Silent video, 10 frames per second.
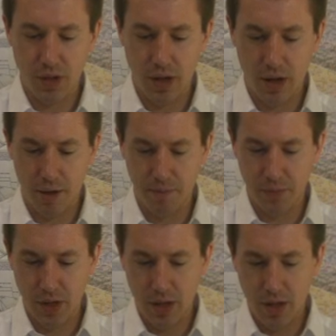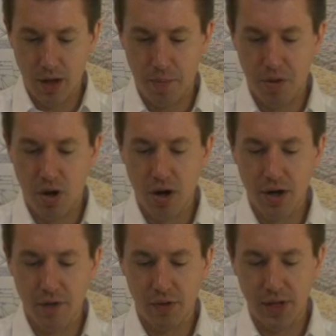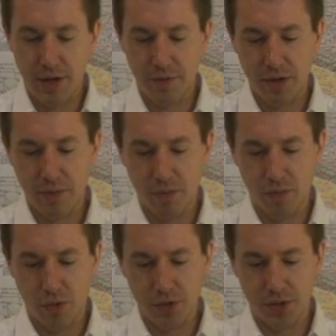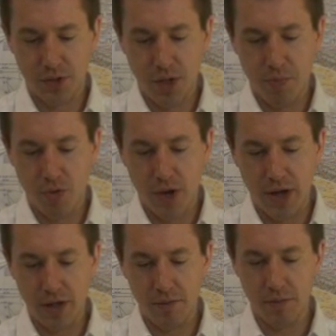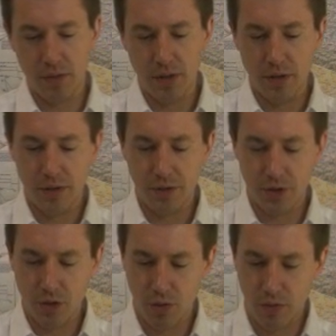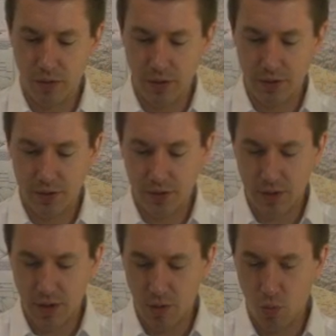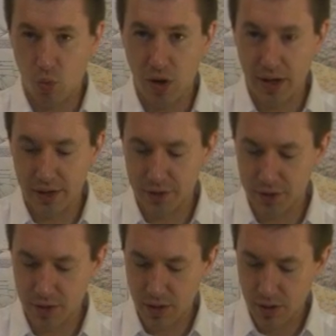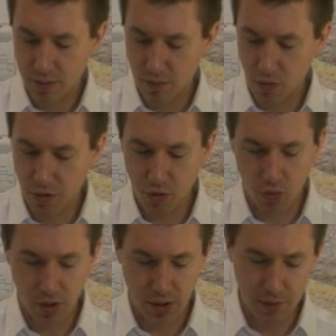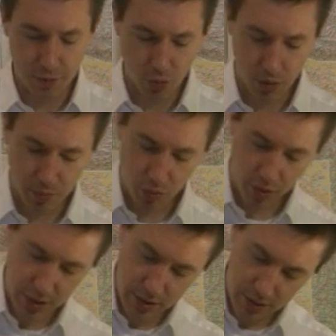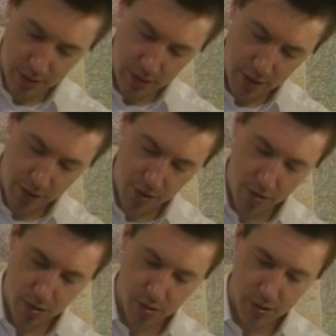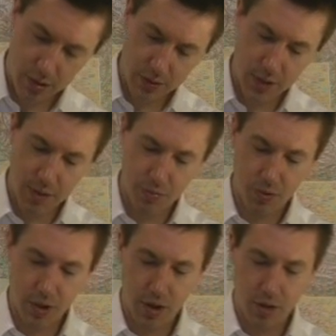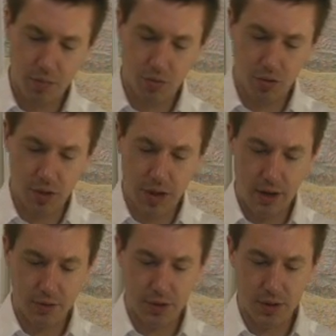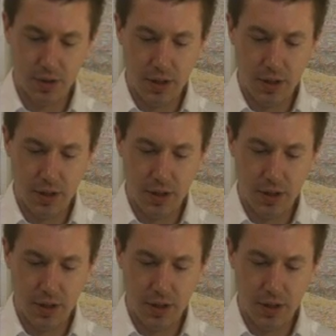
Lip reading: a part of a leaf that was separated. So it was more than one leaf at one point. Another example here, pull out.